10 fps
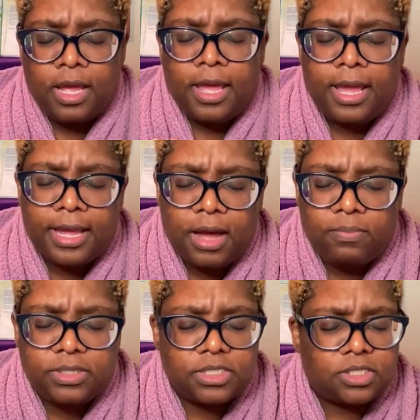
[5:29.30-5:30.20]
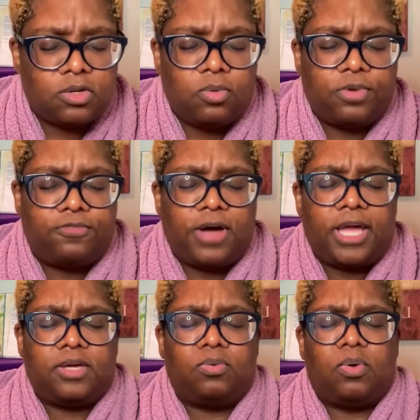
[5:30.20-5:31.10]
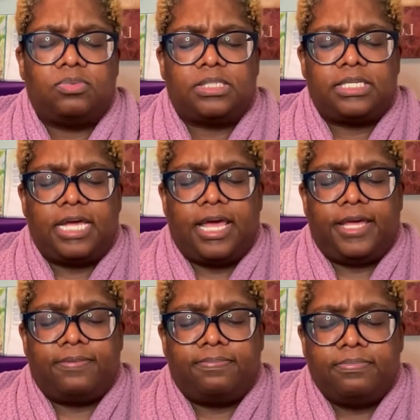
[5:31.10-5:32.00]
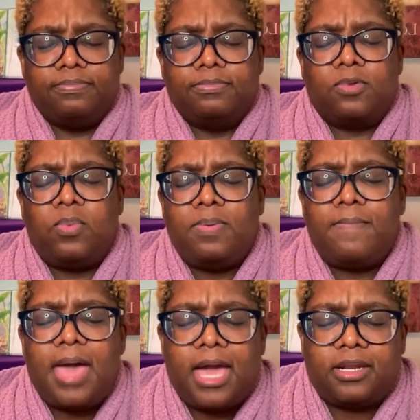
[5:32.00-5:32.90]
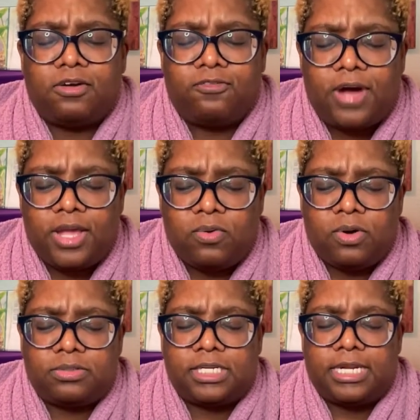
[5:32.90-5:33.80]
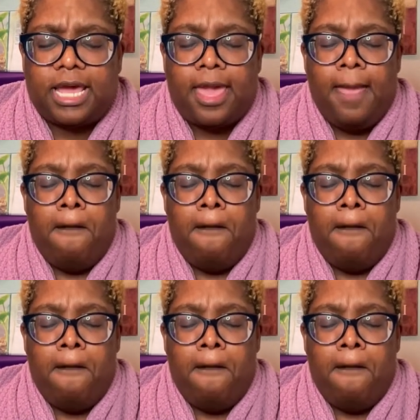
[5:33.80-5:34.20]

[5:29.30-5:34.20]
And God, we just glorify you on today. We magnify you on today.